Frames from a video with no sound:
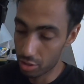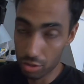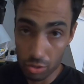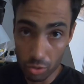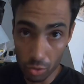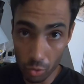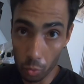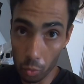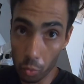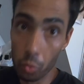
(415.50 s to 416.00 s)

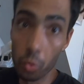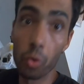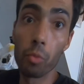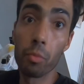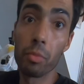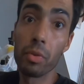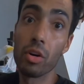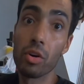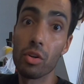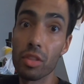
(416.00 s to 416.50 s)
Don't quote
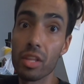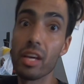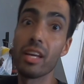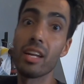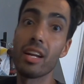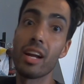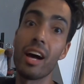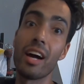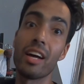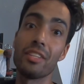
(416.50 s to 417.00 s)
me on that.
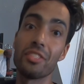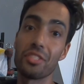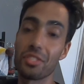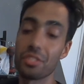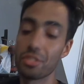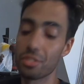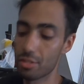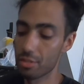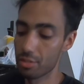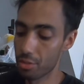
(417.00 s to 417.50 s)
I
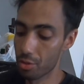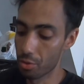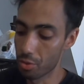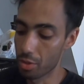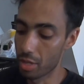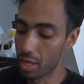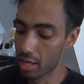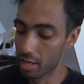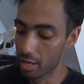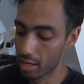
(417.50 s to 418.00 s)
just know
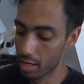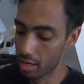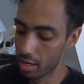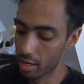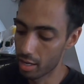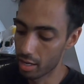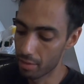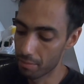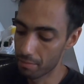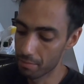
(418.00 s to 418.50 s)
that
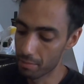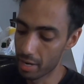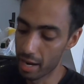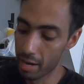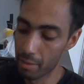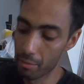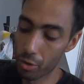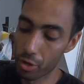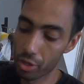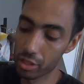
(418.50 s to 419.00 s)
I
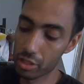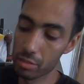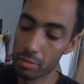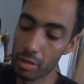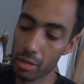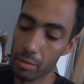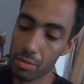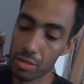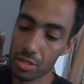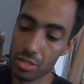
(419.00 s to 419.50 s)
marked my
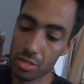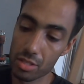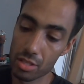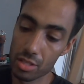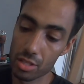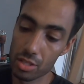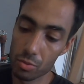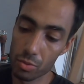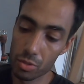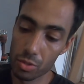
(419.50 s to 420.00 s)

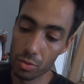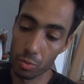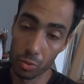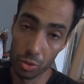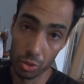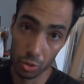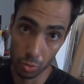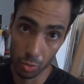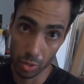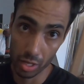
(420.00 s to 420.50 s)
pistons with
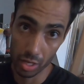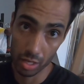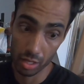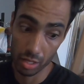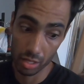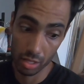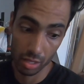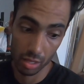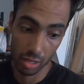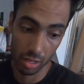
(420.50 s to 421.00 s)
which way,
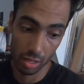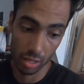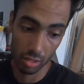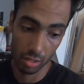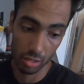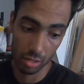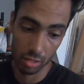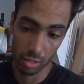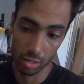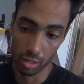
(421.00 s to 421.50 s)

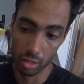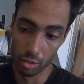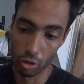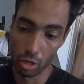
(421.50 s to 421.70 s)
or